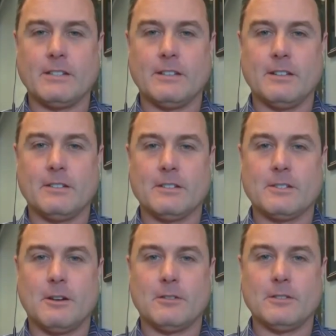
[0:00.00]
to
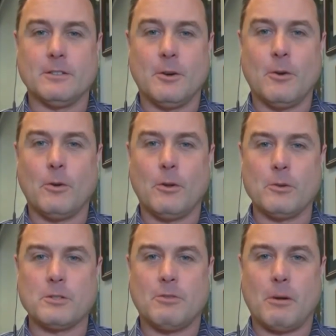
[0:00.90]
solve a whole
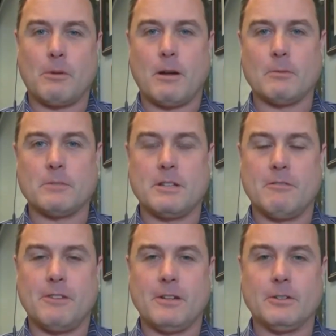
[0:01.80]
host of our problems in
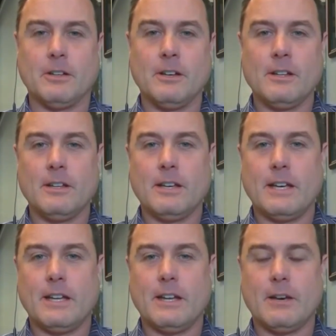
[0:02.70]
the field.
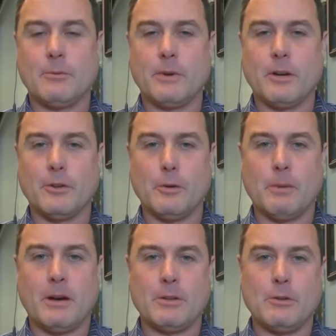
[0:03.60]
And we all know
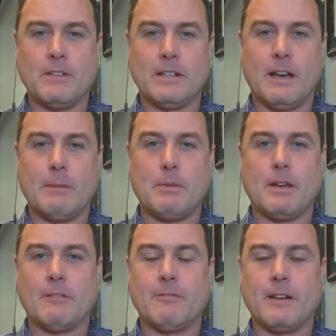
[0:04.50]
about UV light
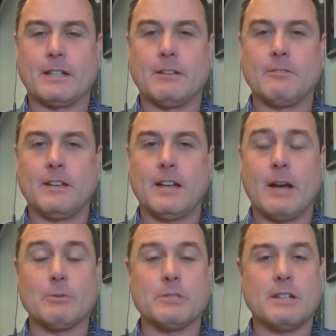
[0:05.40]
being effective. And
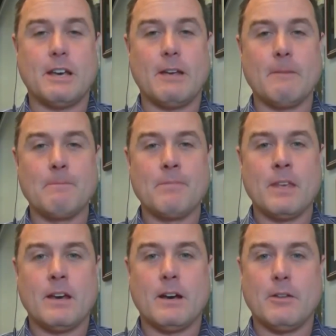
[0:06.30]
I will say
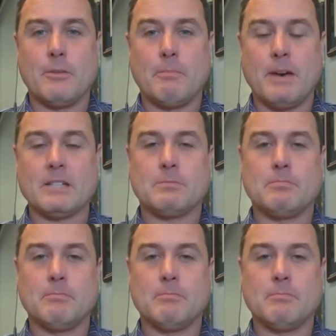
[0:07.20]
the best